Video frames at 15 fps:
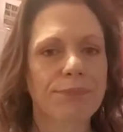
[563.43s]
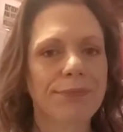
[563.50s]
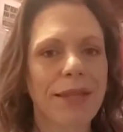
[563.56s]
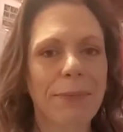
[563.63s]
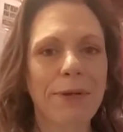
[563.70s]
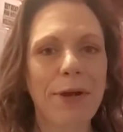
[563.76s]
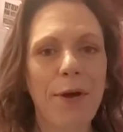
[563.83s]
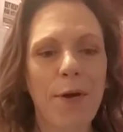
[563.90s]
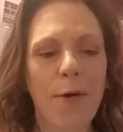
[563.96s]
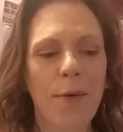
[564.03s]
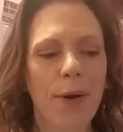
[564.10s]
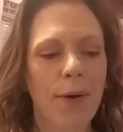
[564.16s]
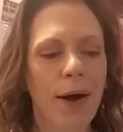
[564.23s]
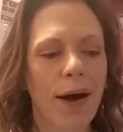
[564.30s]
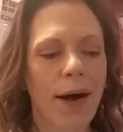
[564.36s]
Let me
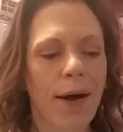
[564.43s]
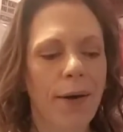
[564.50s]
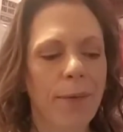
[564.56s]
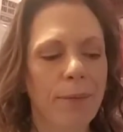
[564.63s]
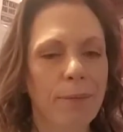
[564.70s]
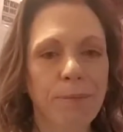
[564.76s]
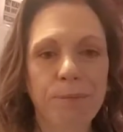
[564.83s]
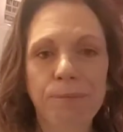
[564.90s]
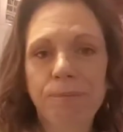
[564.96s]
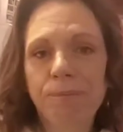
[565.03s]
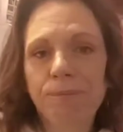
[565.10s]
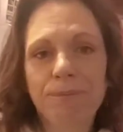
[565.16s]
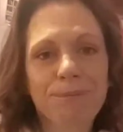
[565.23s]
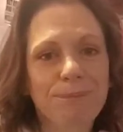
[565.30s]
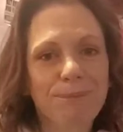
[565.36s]
know.
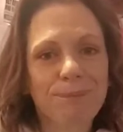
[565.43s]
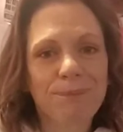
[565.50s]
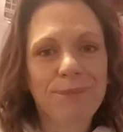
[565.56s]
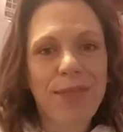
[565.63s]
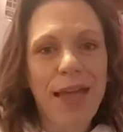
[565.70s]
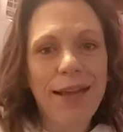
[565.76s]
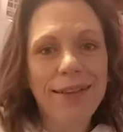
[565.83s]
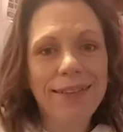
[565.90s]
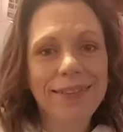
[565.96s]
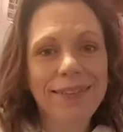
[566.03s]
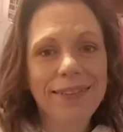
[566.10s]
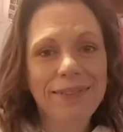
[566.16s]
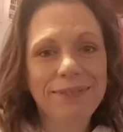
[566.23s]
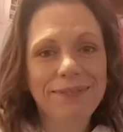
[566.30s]
Thanks.